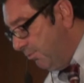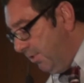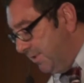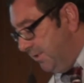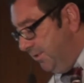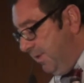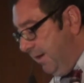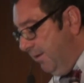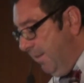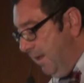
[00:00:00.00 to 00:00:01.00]
more work to do
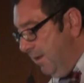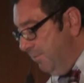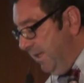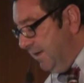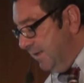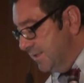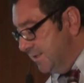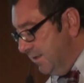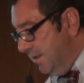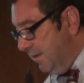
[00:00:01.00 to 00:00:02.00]
here
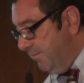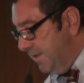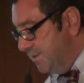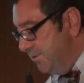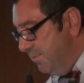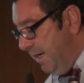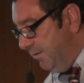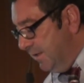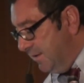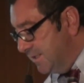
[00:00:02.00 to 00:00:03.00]
because if I zoom
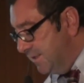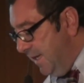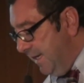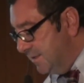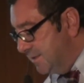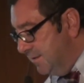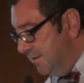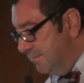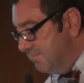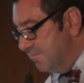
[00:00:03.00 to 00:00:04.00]
out to the
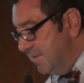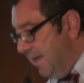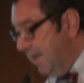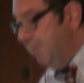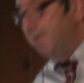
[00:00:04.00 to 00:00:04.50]
states, I